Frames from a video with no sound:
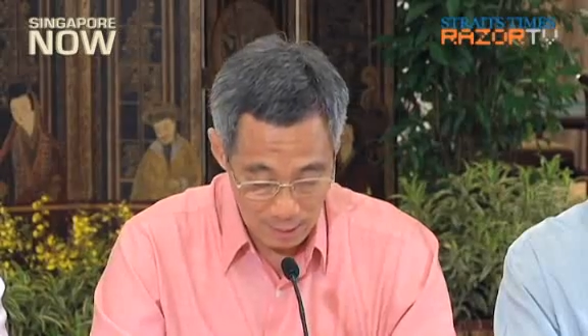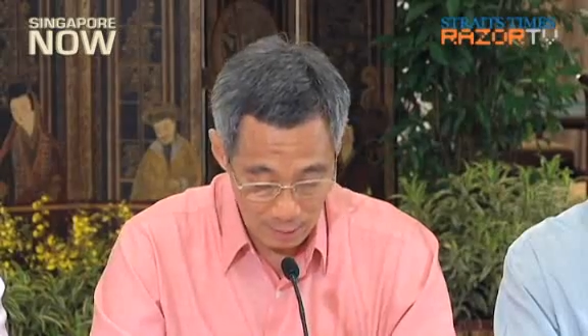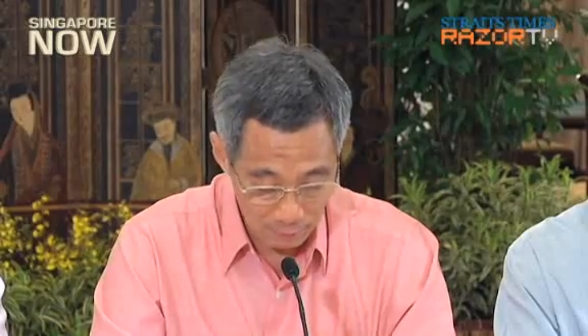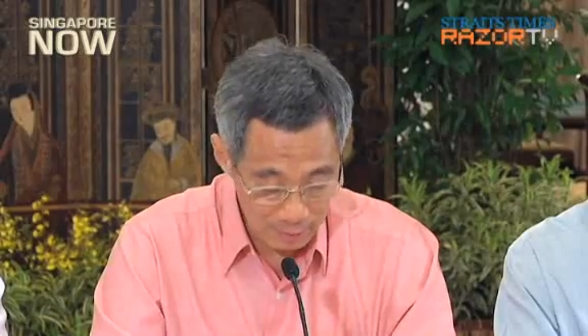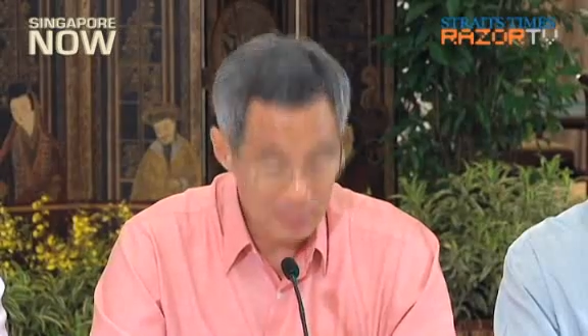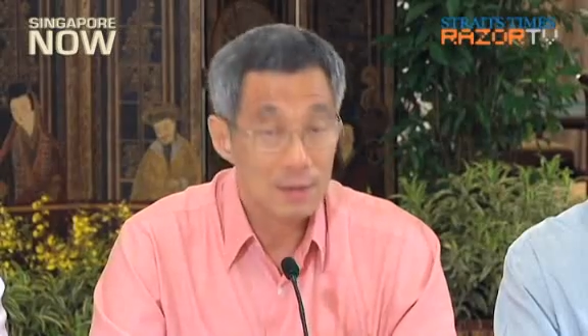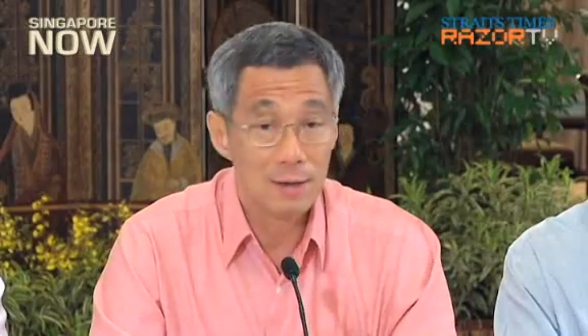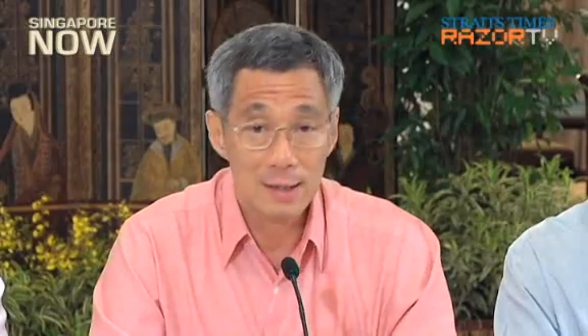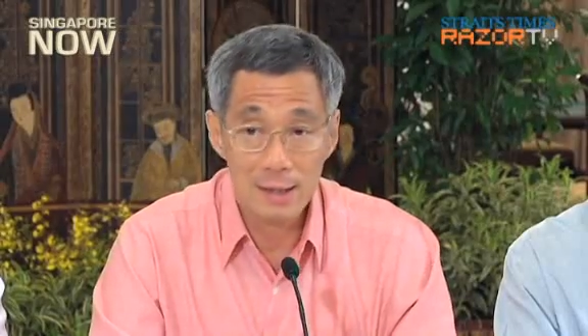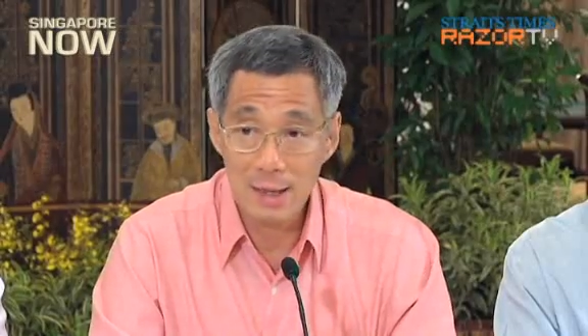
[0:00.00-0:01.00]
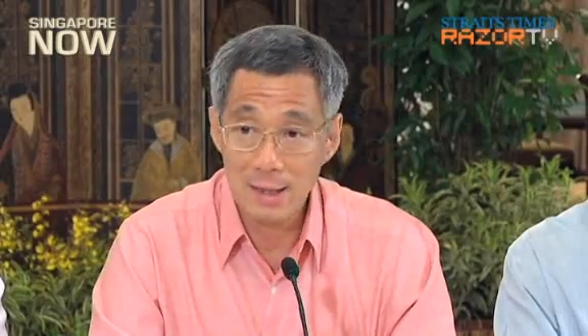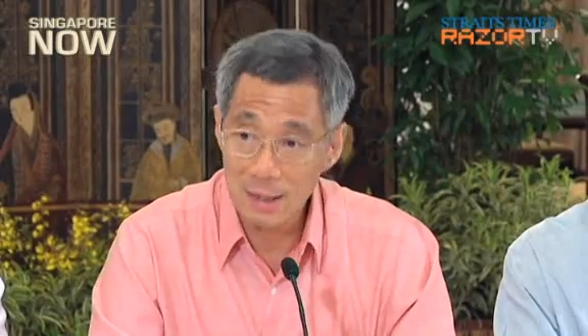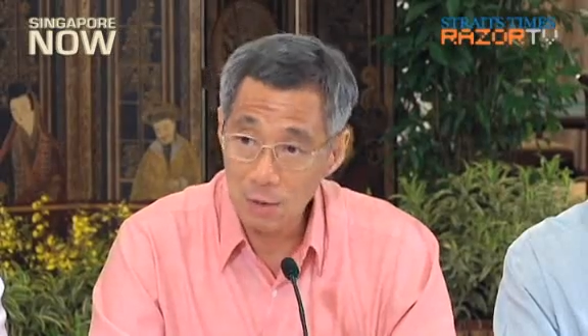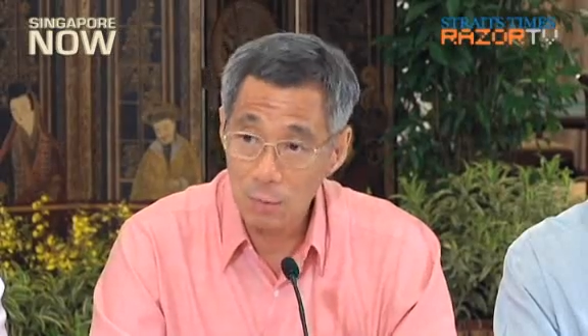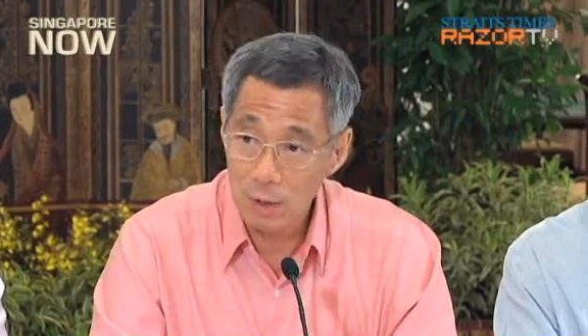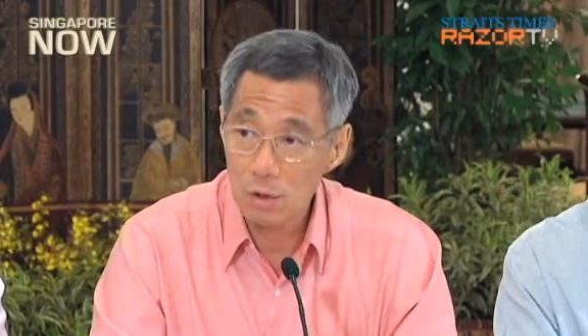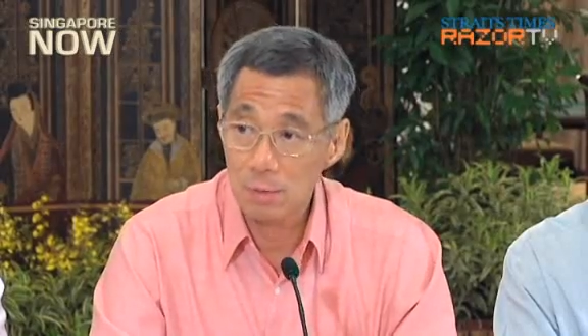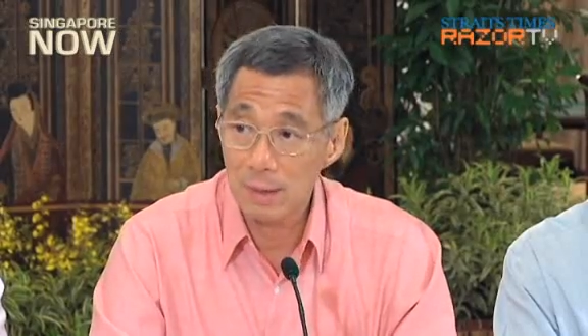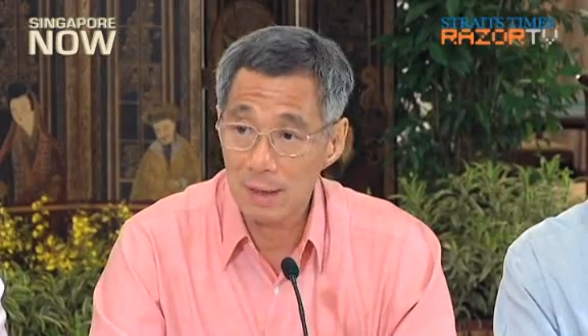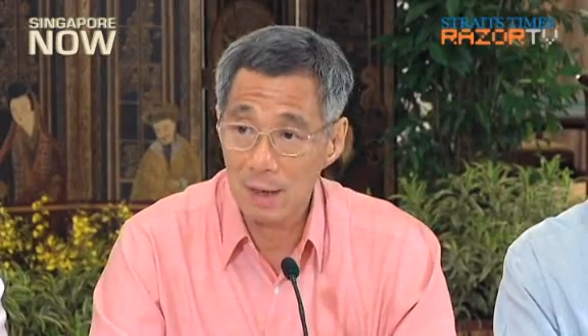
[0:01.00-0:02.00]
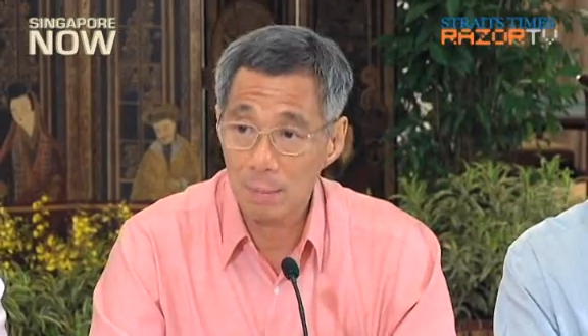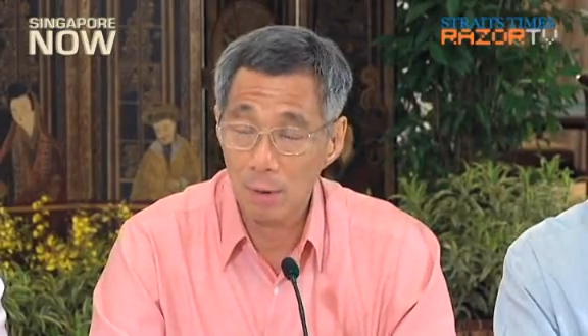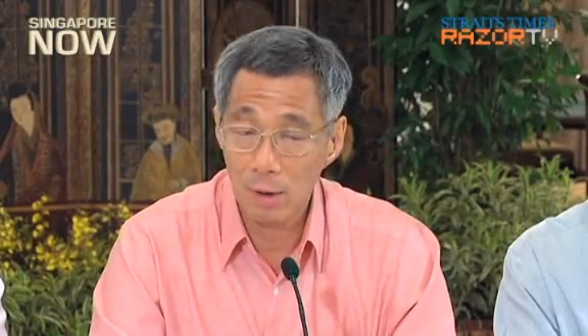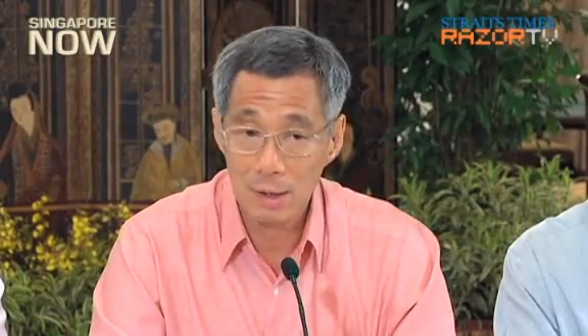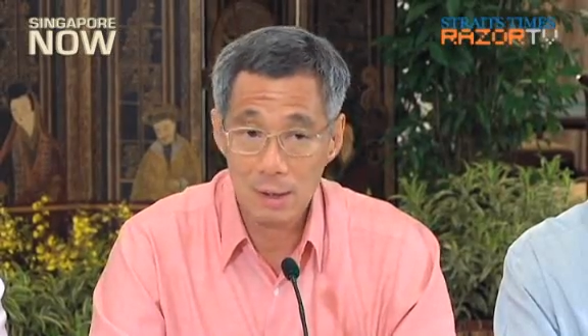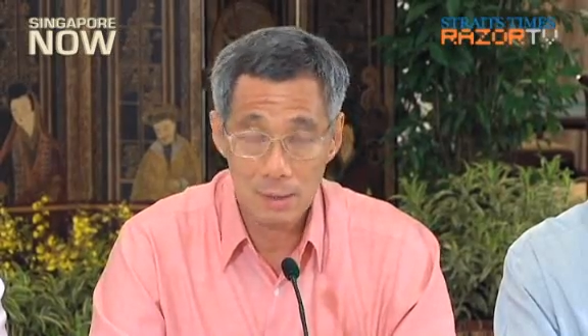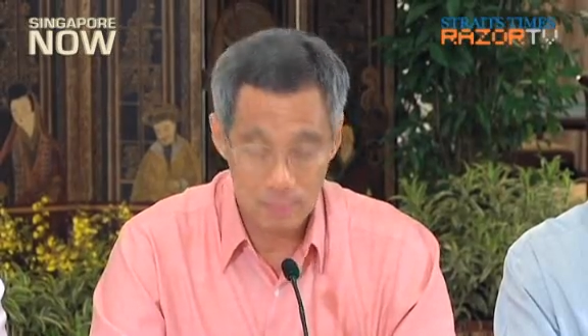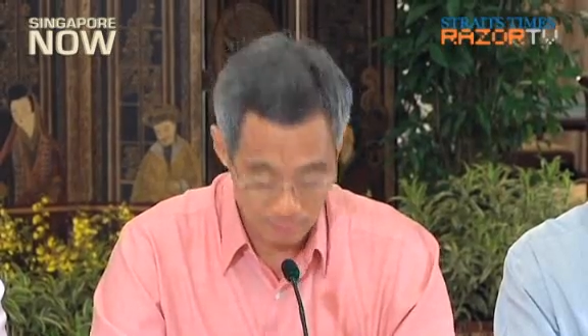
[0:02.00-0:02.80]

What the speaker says: they've reiterated that they didn't wish to be reappointed.